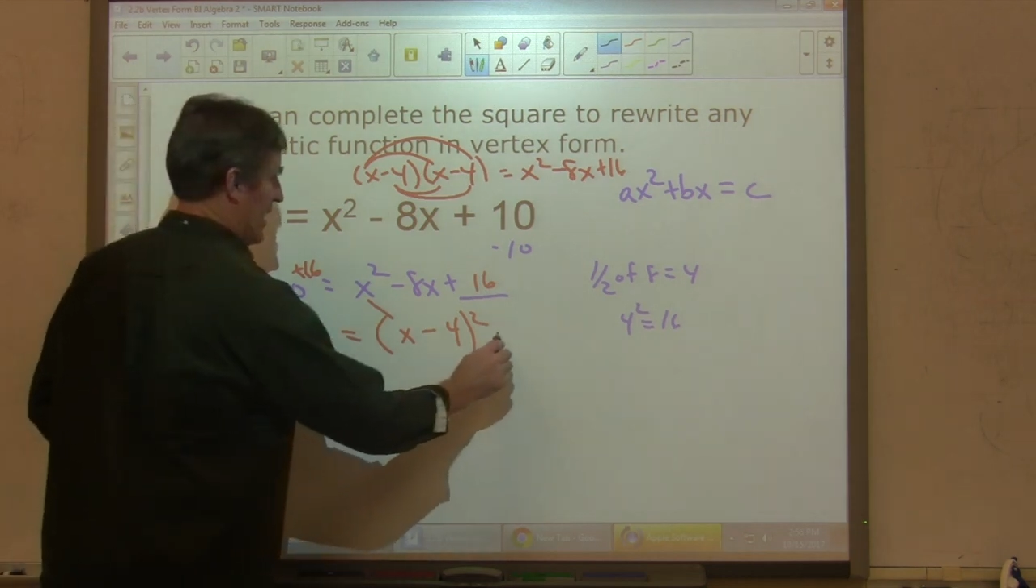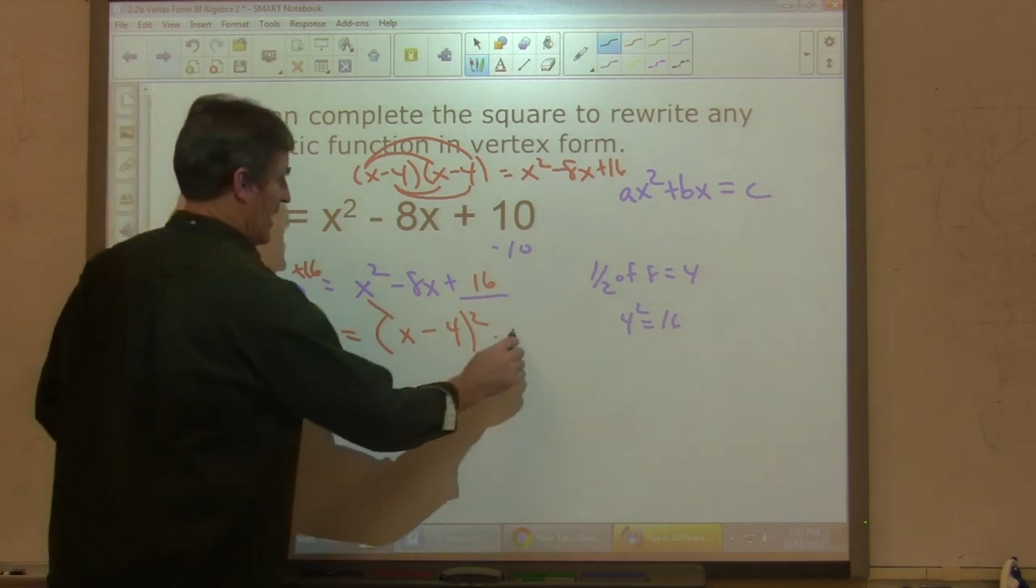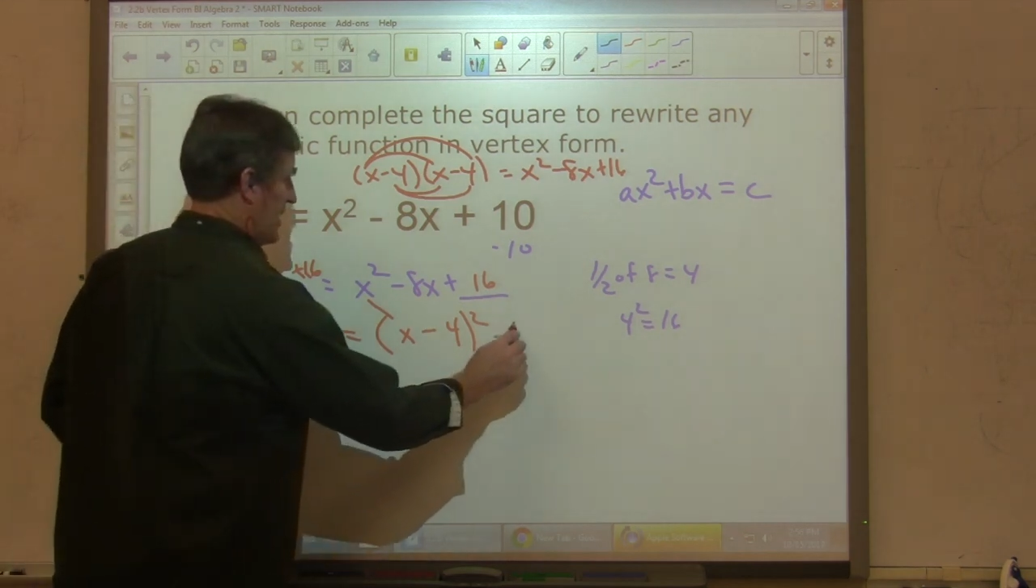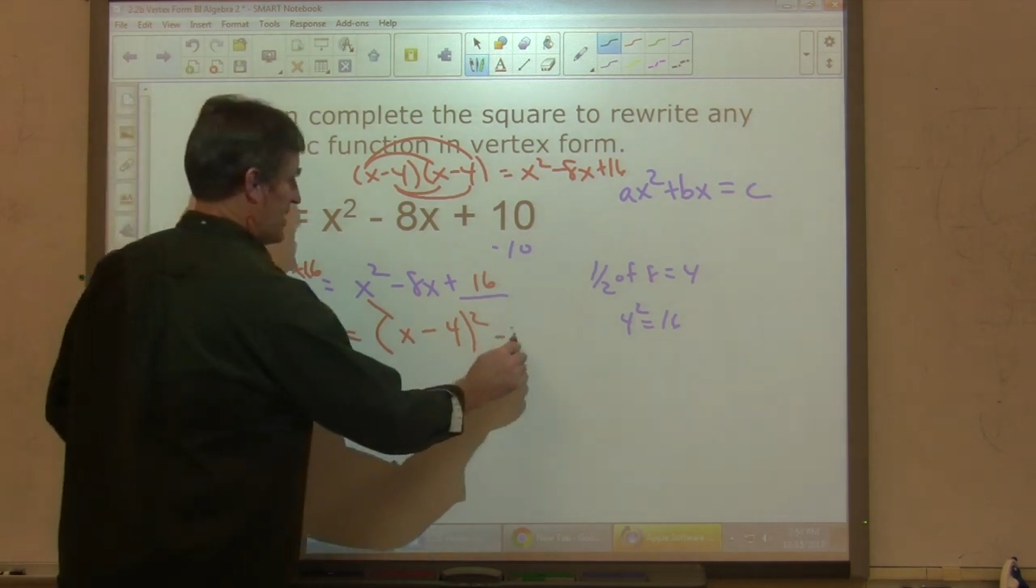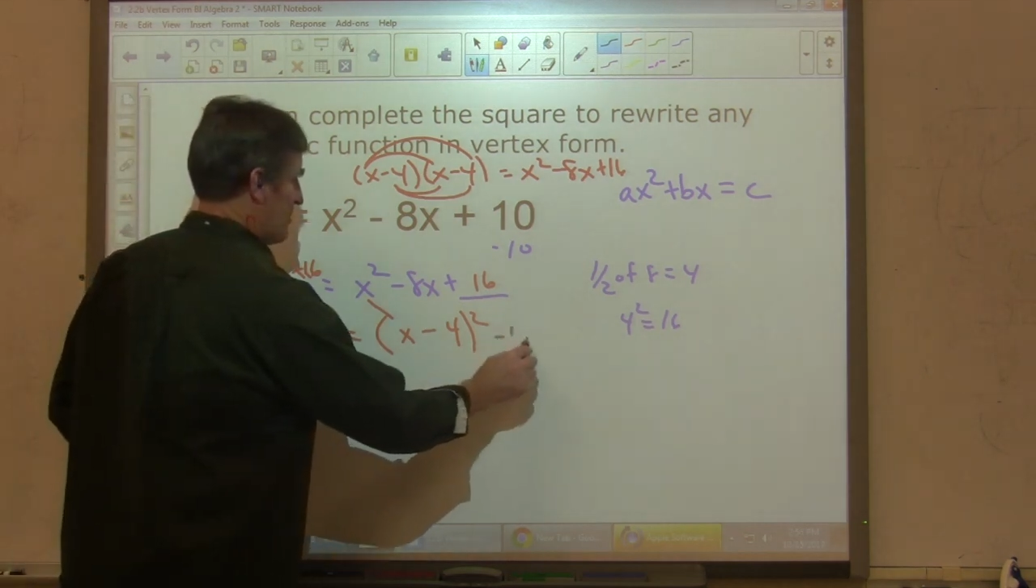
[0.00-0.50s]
and